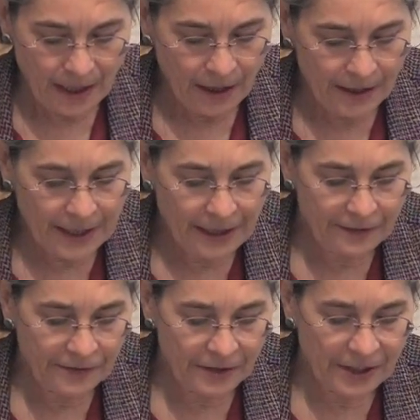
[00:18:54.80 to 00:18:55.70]
Our
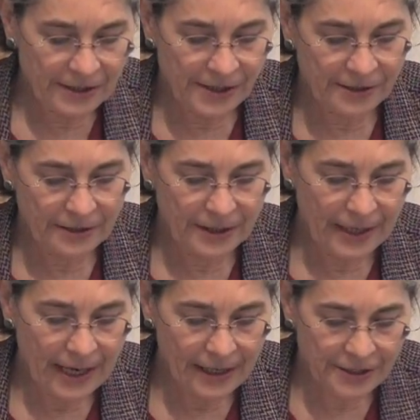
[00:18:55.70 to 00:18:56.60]
careful concerted
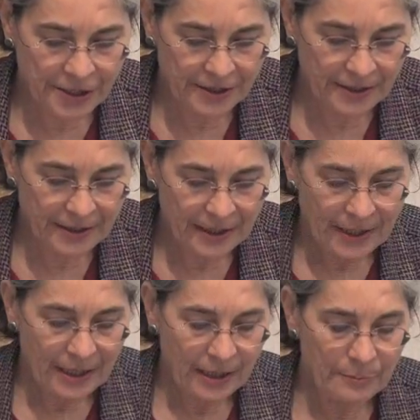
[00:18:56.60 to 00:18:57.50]
action,
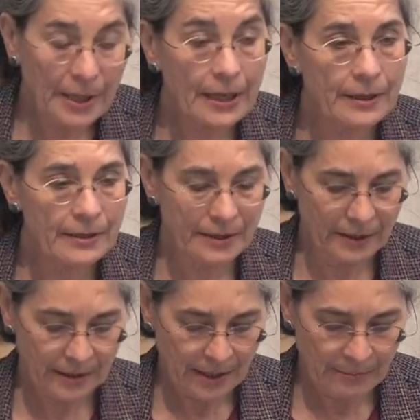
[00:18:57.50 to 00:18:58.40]

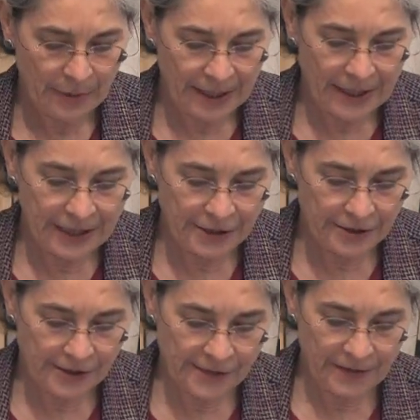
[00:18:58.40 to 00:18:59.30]
abetted by
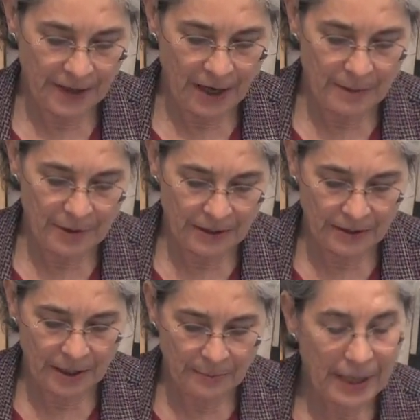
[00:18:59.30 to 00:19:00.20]
nature's phenomenal
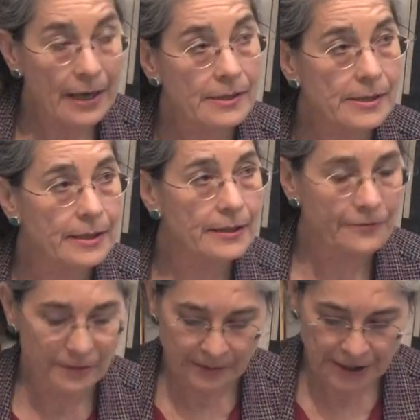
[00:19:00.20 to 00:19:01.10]
capacity
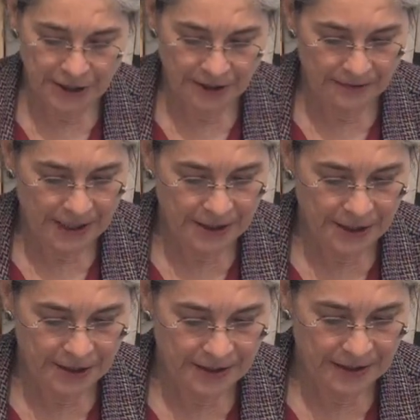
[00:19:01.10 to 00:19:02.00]
for
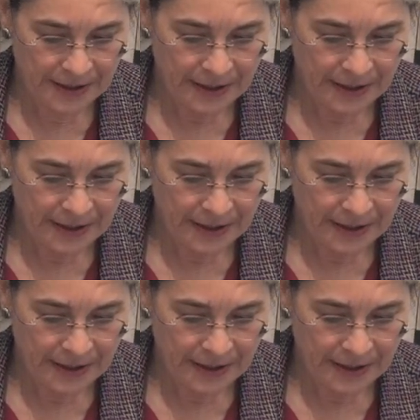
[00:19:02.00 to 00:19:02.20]
regeneration,